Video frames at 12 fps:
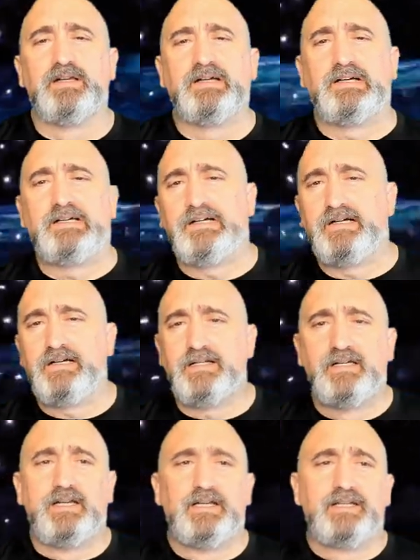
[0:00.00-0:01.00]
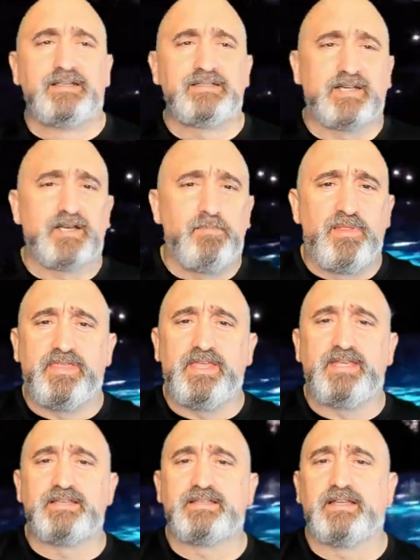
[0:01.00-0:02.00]
There's a couple of
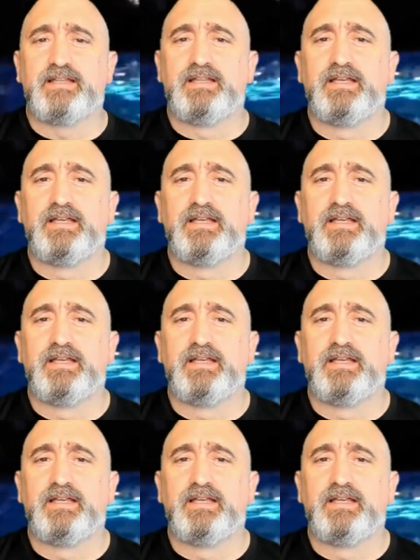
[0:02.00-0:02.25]
things that